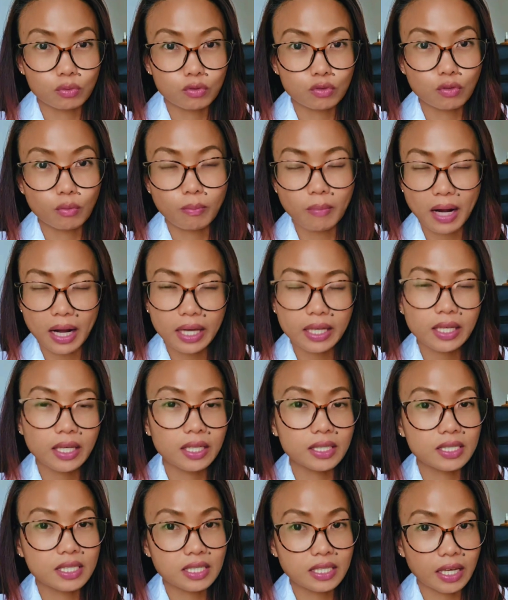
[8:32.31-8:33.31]
to buy
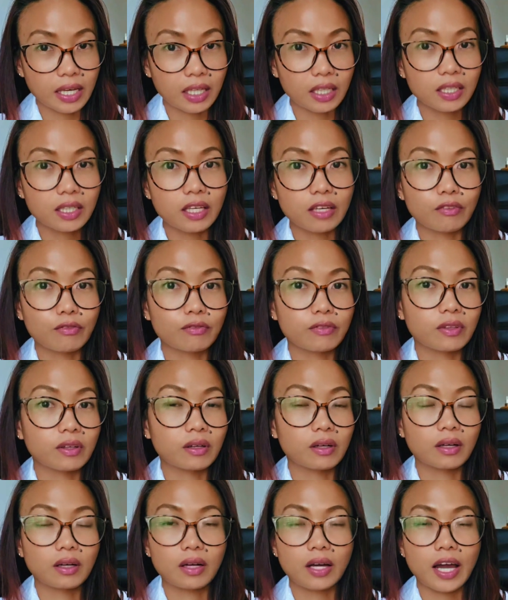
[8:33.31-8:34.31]
and sell. If
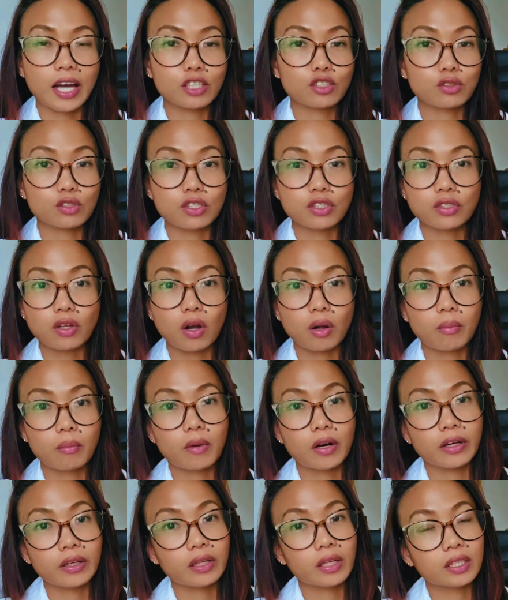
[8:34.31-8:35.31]
the actual stock
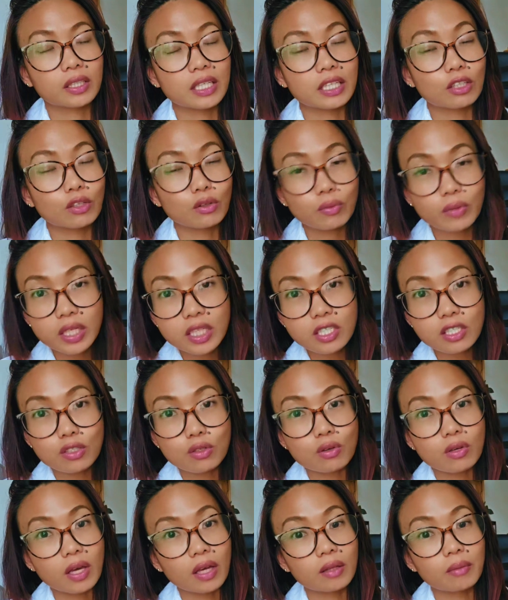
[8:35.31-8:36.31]
market increase,
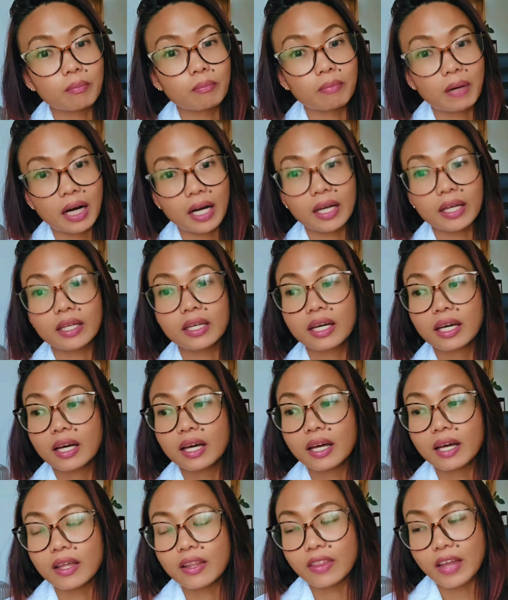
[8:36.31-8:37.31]
you can buy
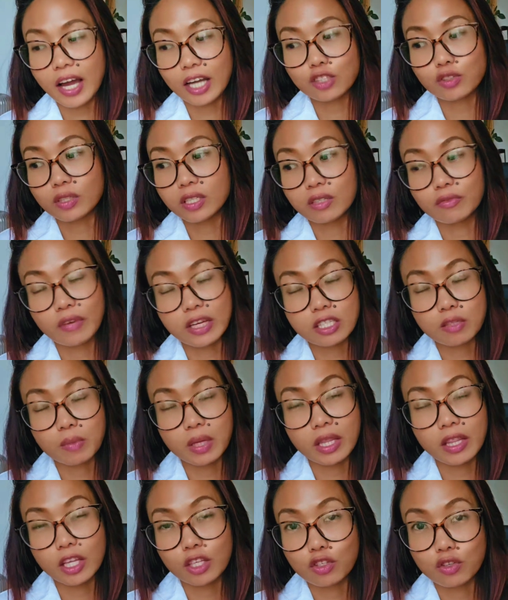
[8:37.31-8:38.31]
the actual
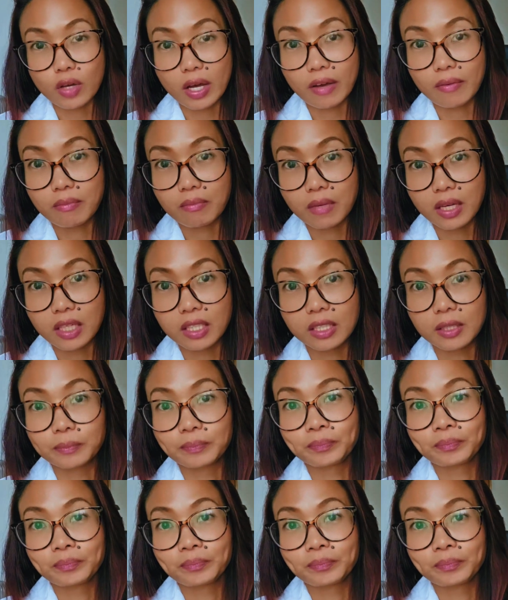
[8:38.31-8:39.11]
investment that you have made